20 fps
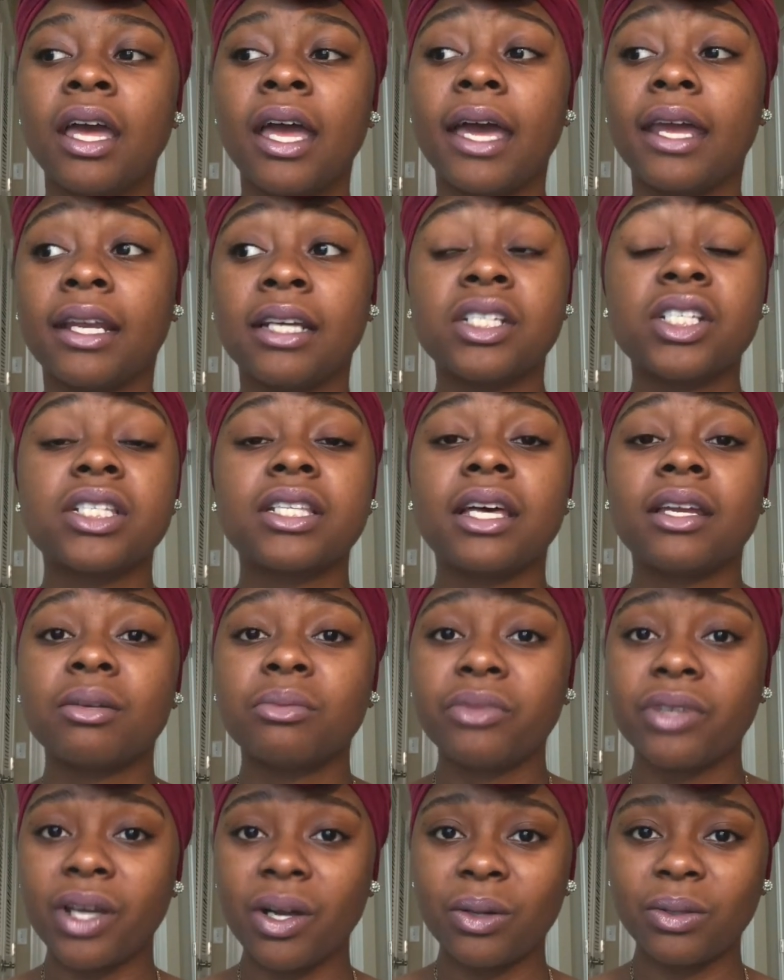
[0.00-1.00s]
And I just let
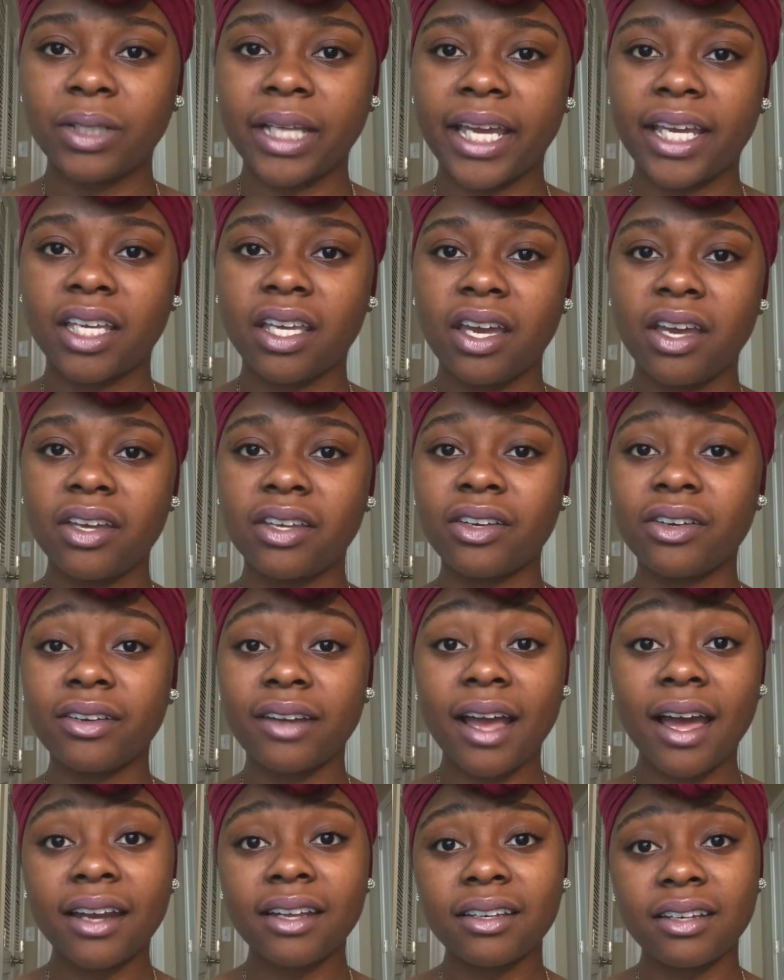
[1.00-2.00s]
him know, like, you're
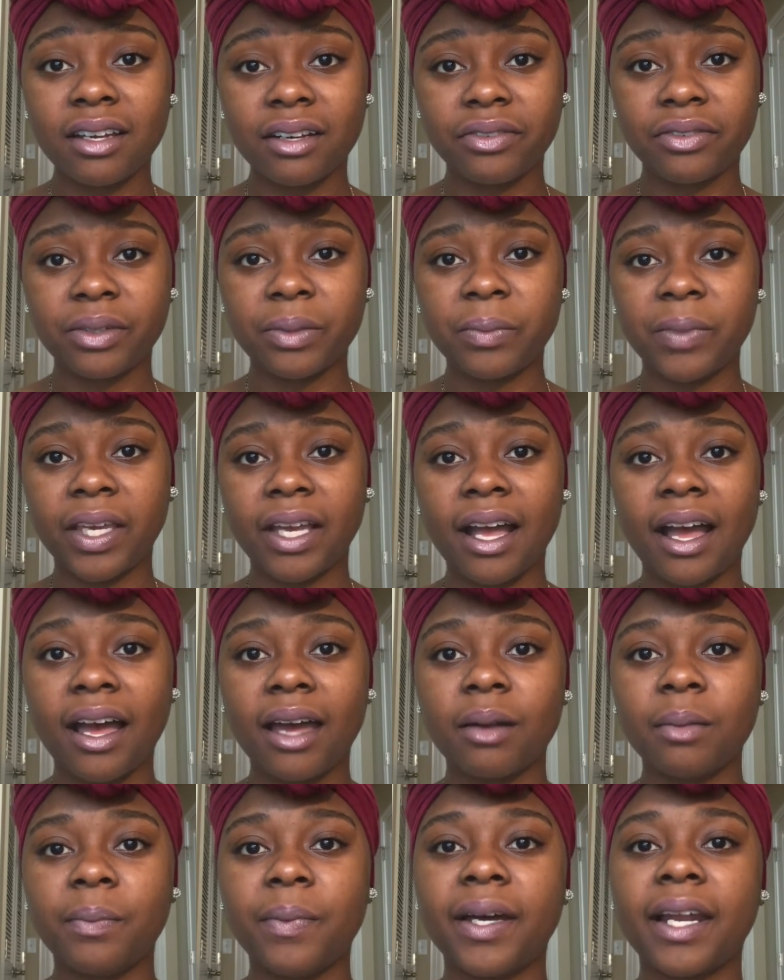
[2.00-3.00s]
not enough for me,
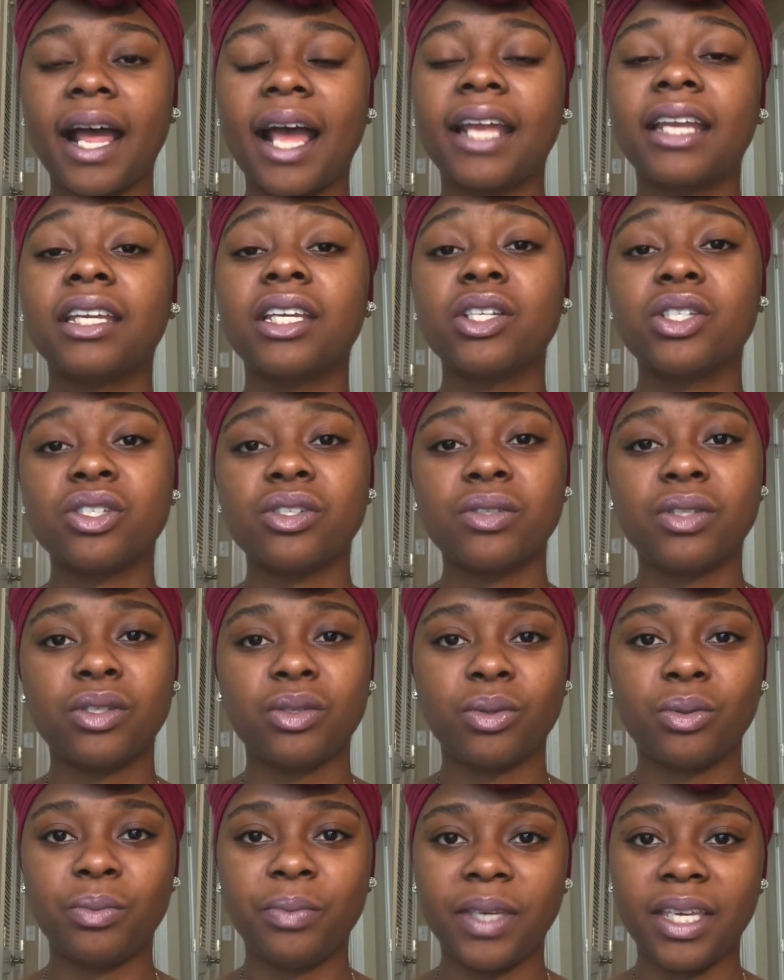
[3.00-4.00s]
God, but I need you
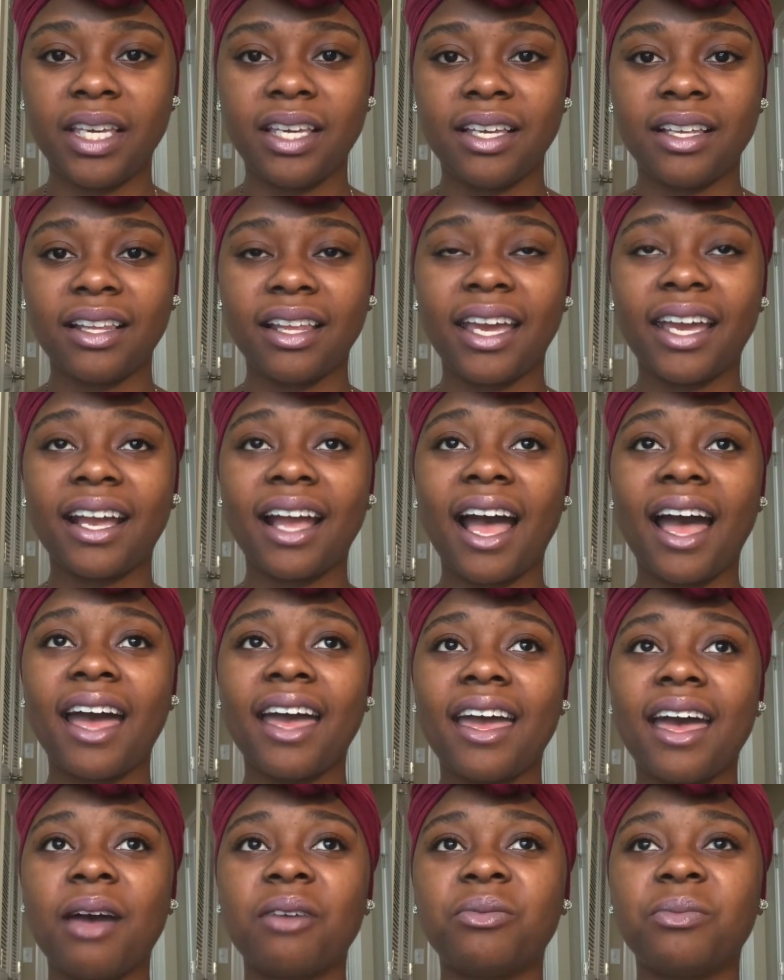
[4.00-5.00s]
to be. Like,
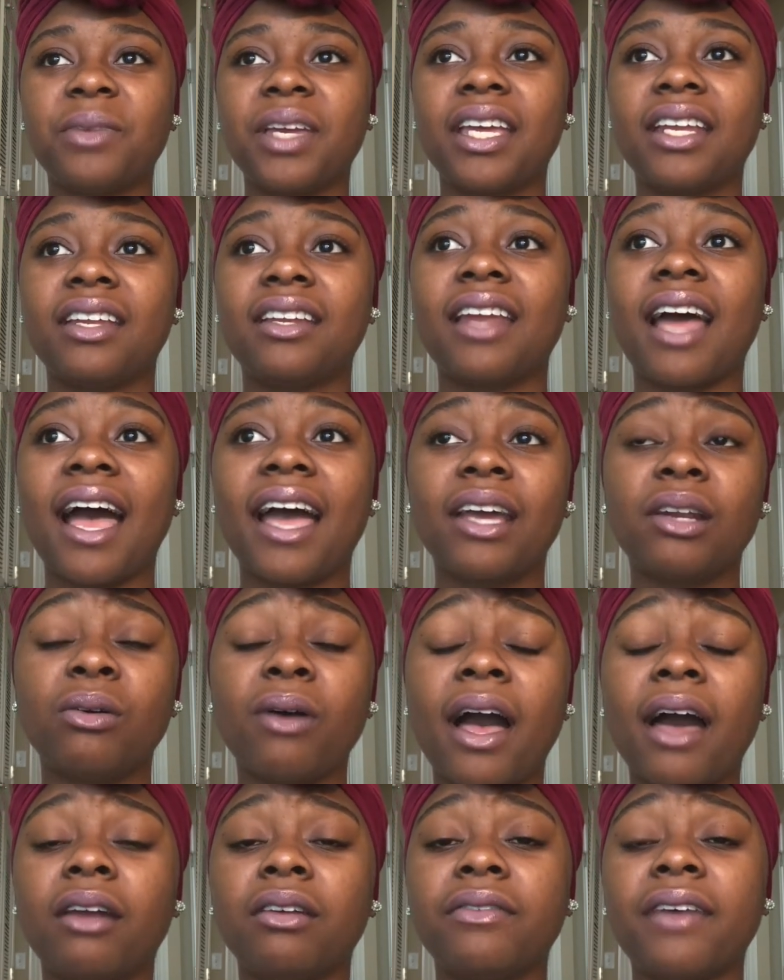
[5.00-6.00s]
I have made an
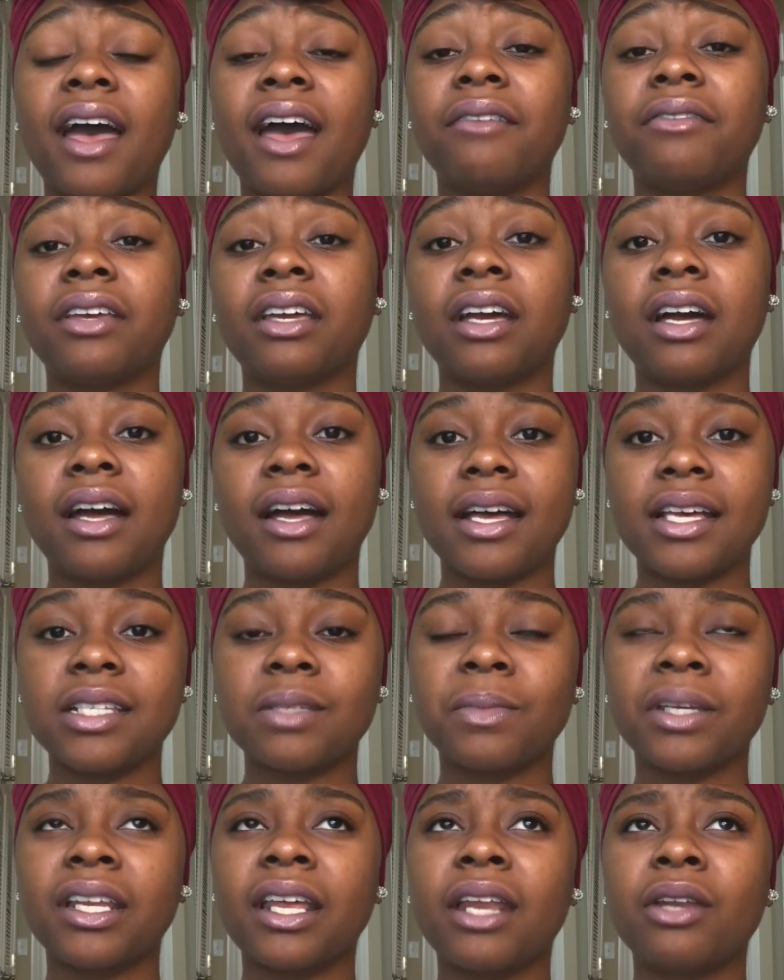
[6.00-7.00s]
idol out of having a
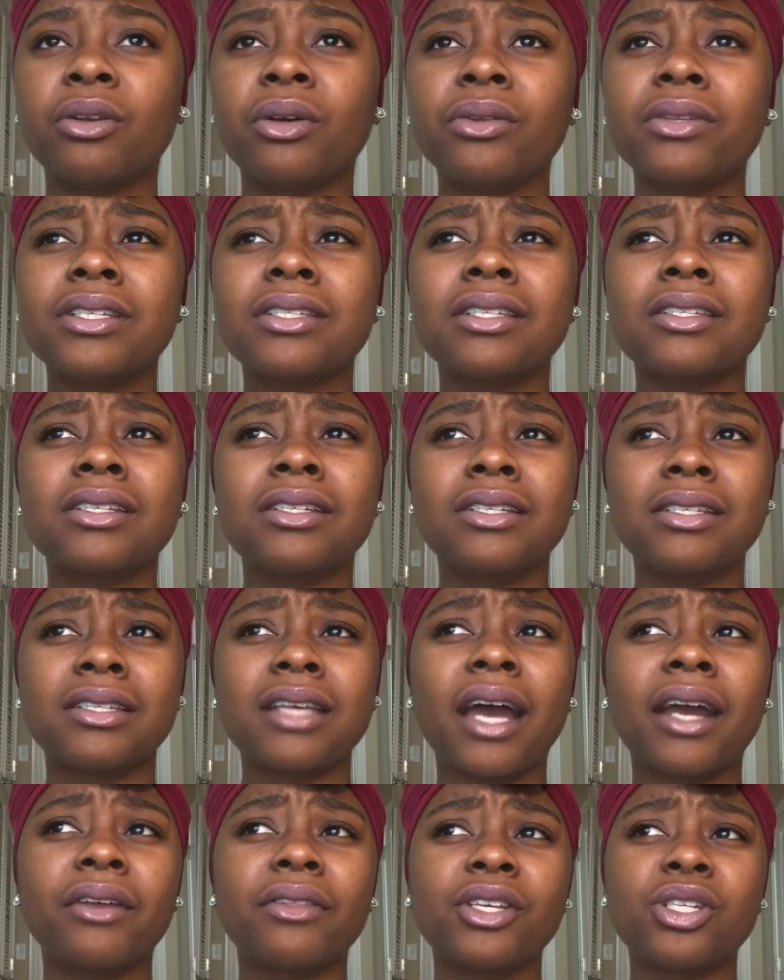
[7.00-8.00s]
husband. And I know this is a
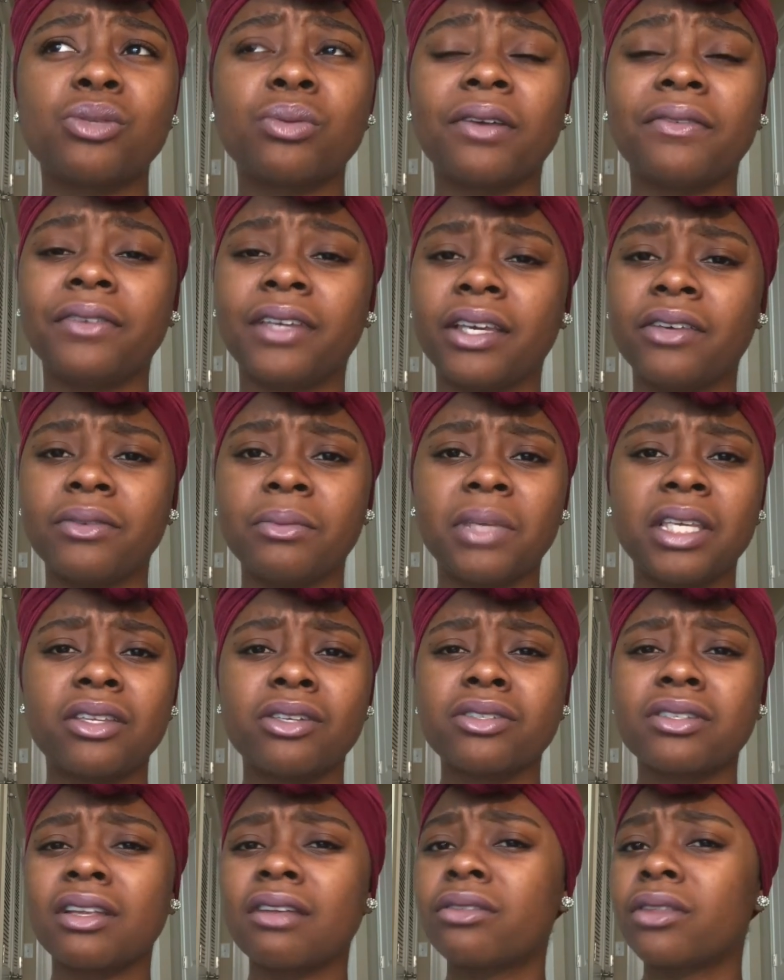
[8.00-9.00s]
desire that you have given me.
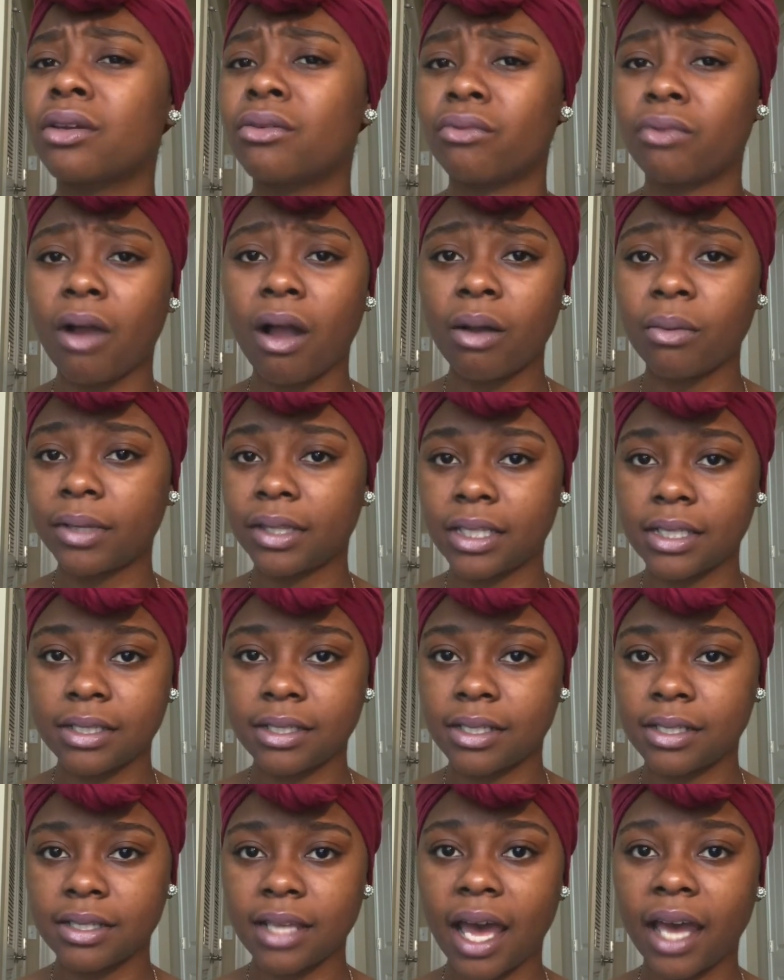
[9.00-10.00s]
There's nothing wrong with this
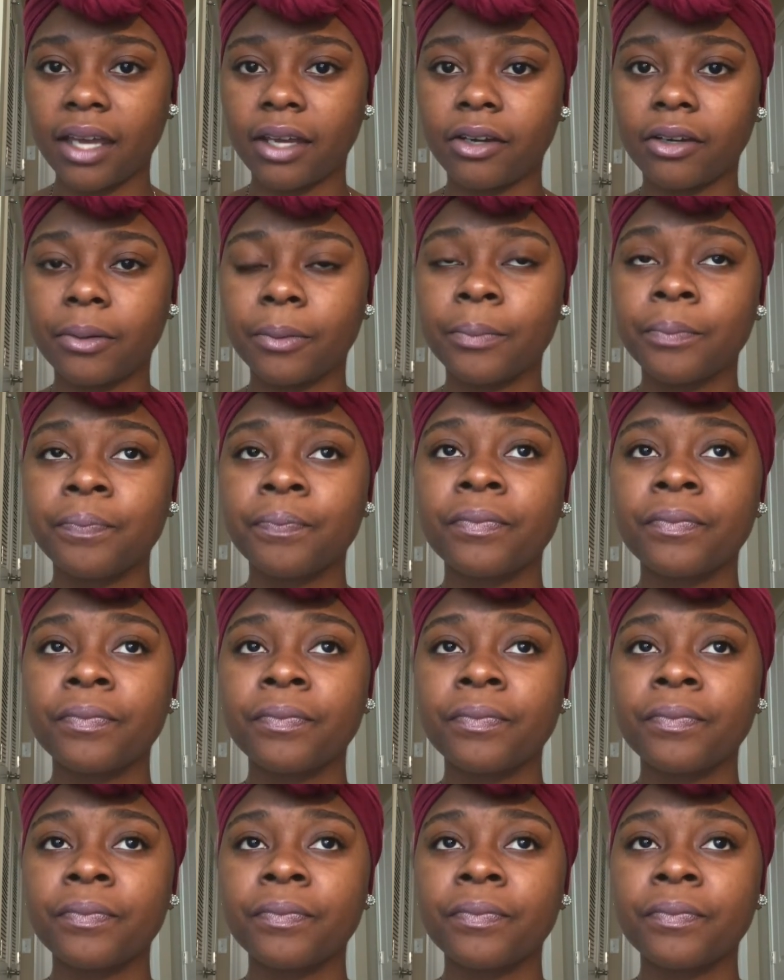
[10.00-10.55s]
desire.